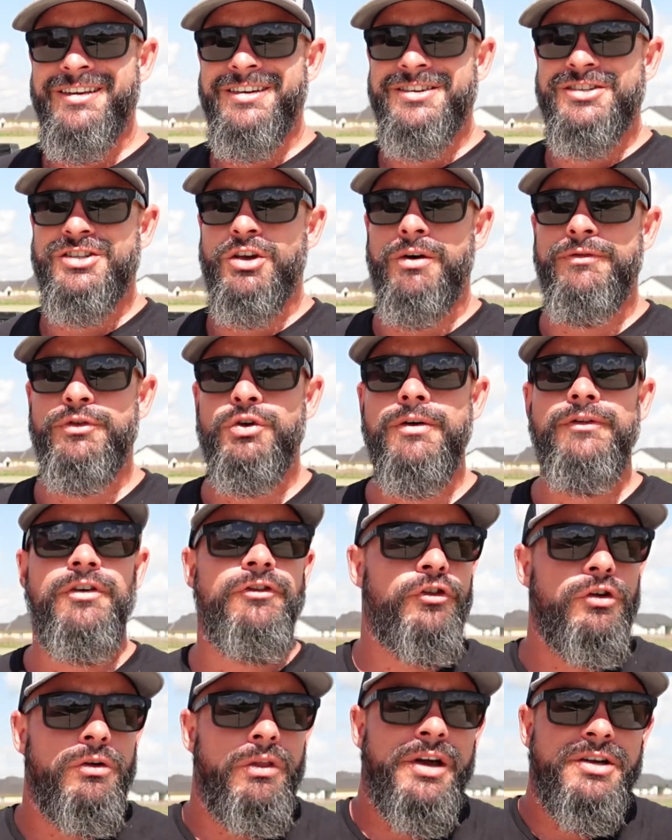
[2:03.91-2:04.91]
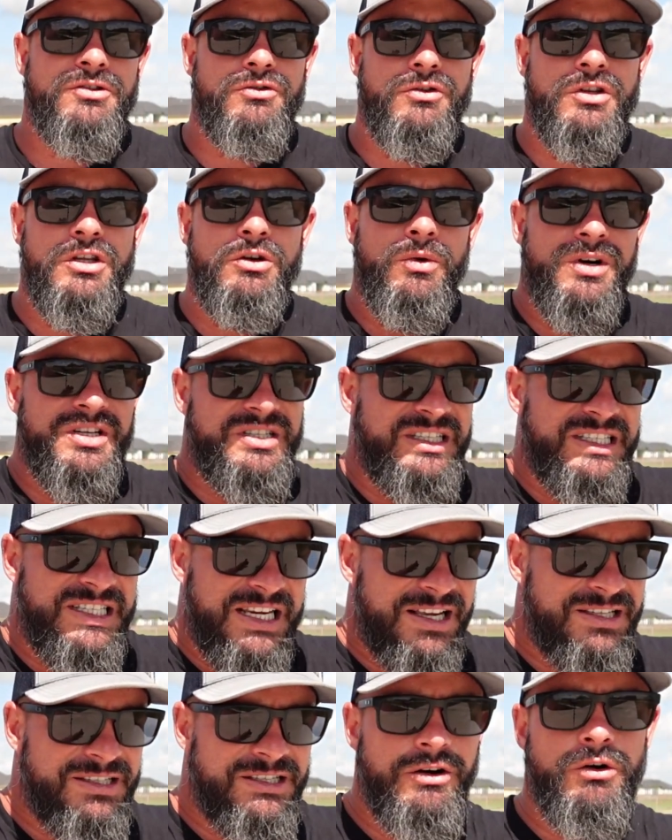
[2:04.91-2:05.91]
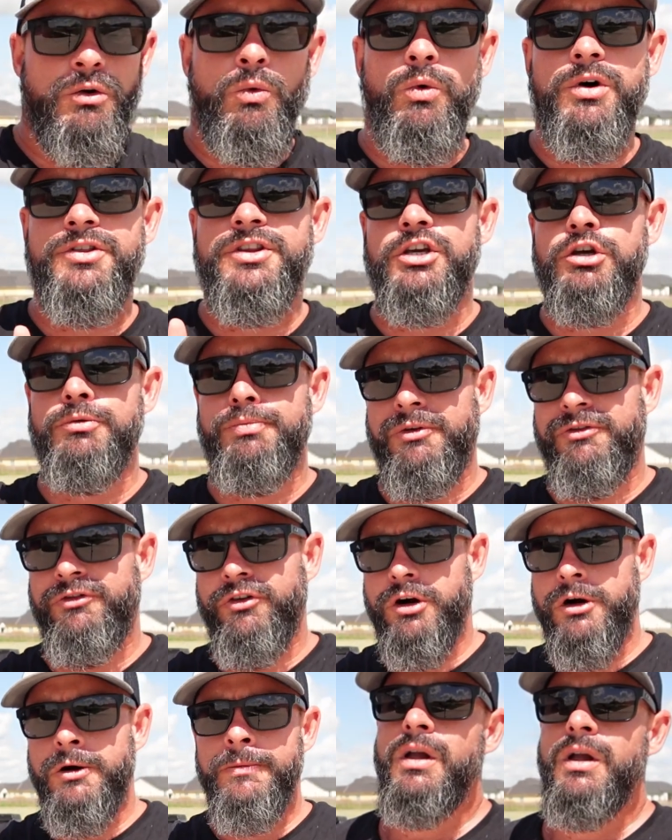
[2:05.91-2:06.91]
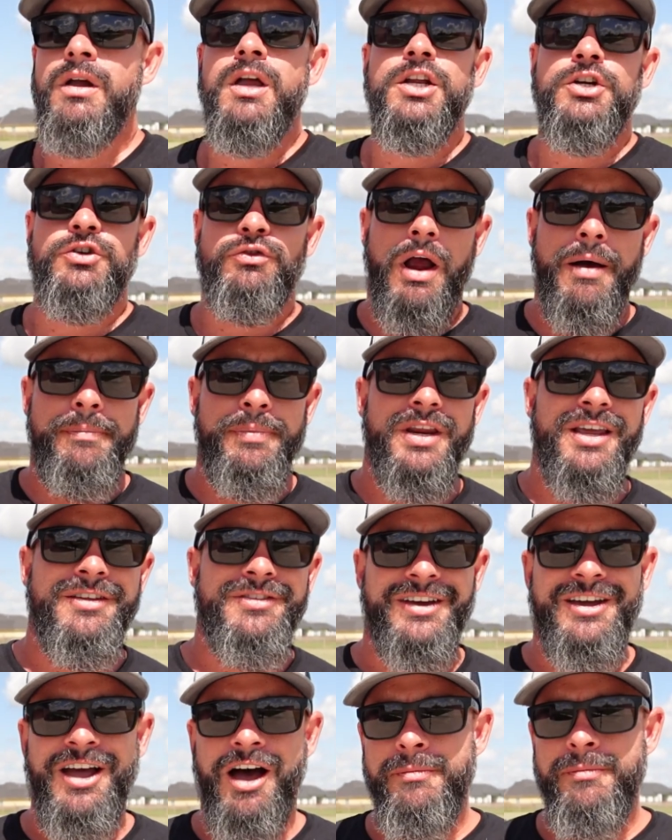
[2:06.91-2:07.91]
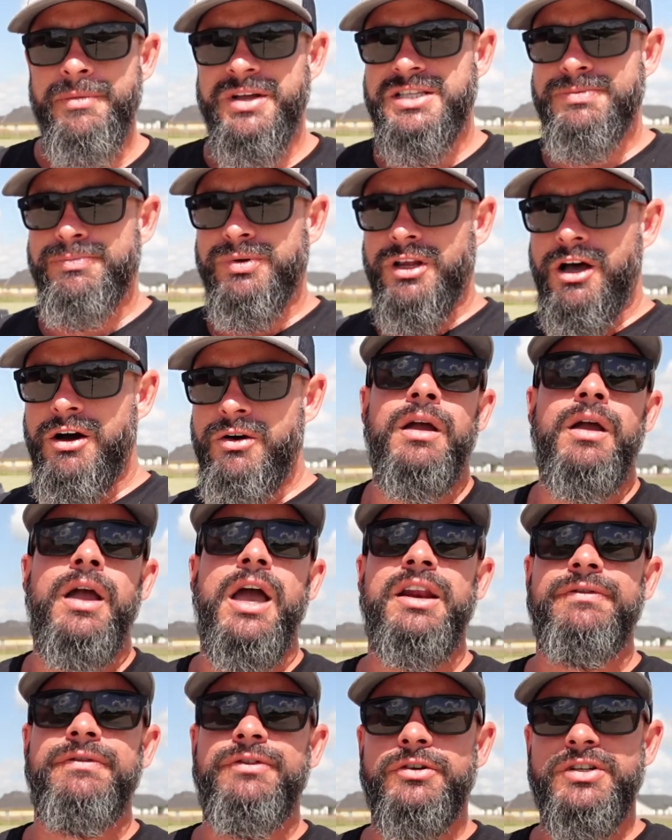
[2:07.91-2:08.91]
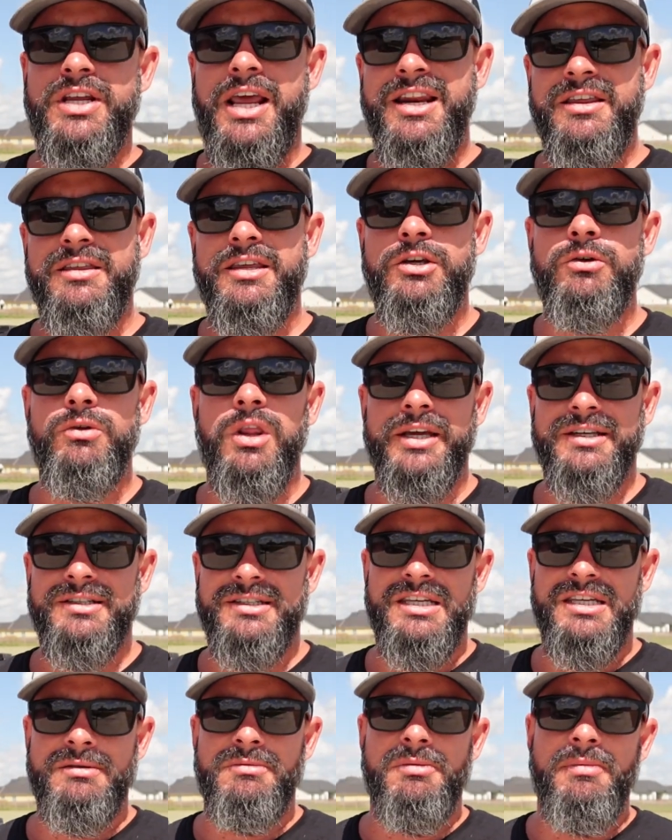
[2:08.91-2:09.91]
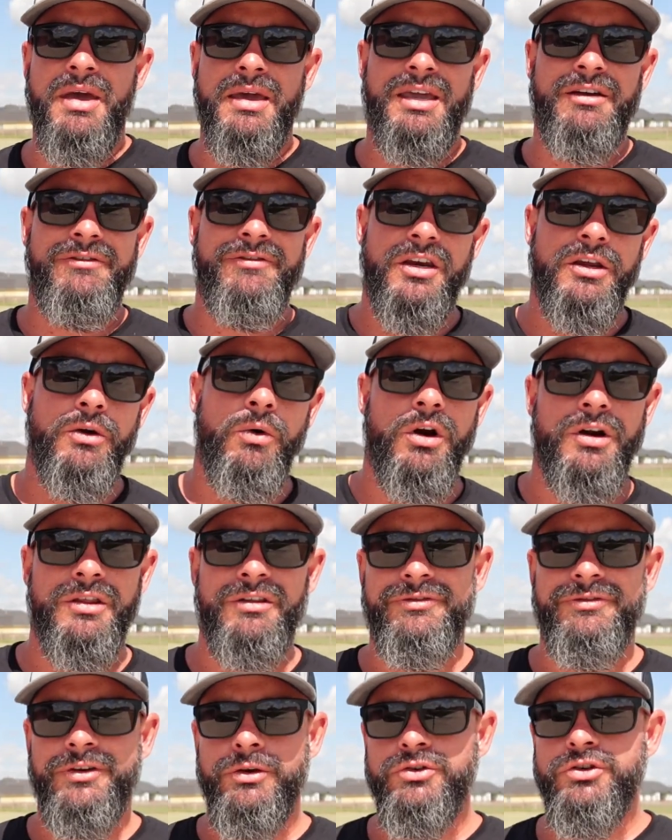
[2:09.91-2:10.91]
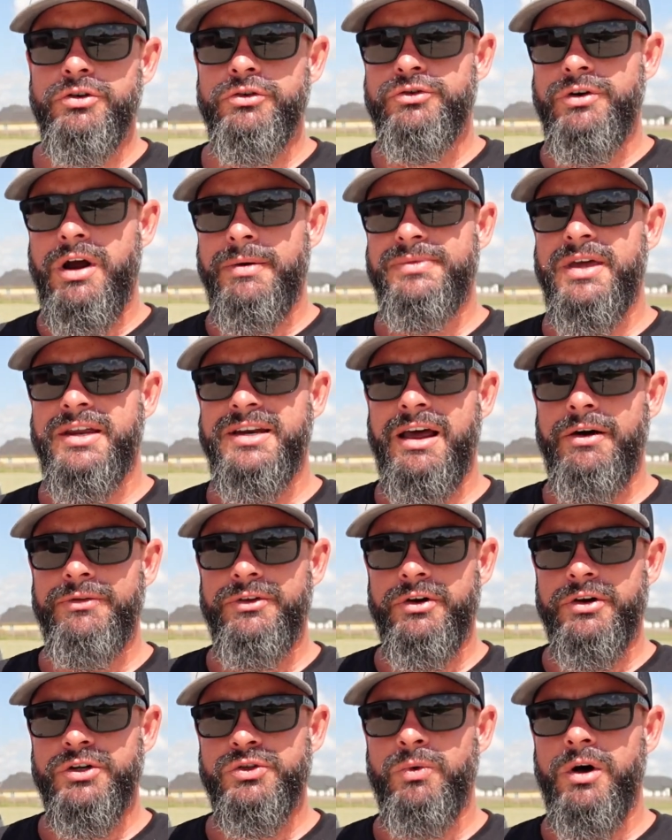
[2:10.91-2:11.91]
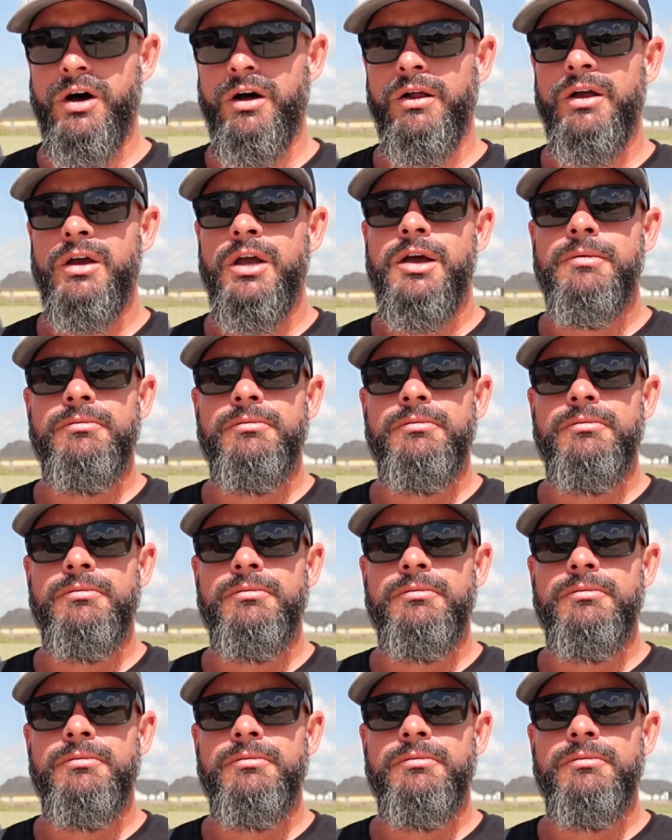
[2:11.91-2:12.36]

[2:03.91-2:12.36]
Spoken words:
So if you have a fertilizer that you want to see tested or one that you prefer, drop it in the comments below. And if there's anything you'd like to see me make a video on in the future, drop that down there as well.